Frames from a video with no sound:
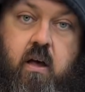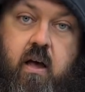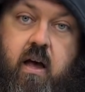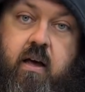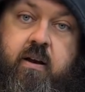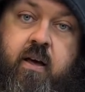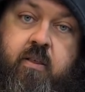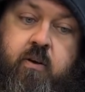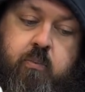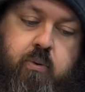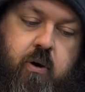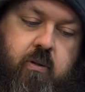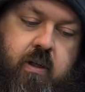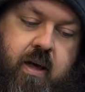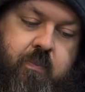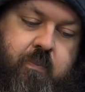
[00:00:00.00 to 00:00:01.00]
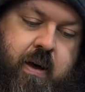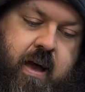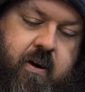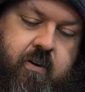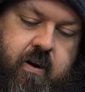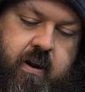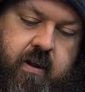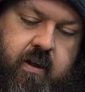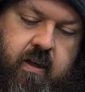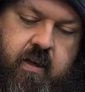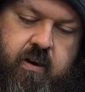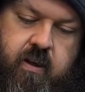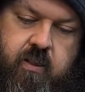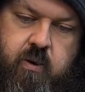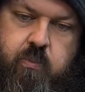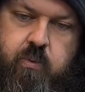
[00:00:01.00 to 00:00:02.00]
another Proline battery,
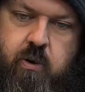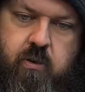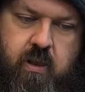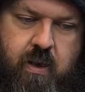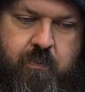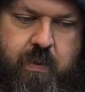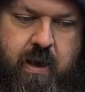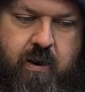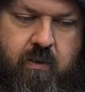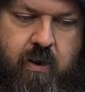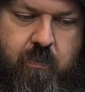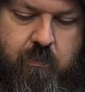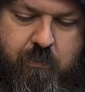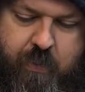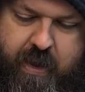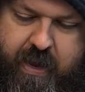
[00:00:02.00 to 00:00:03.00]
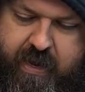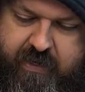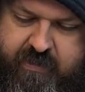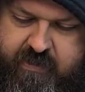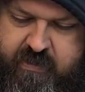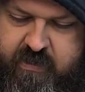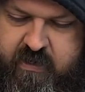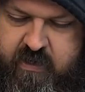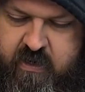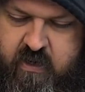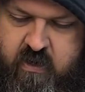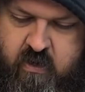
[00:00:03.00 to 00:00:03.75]
another Proline battery base.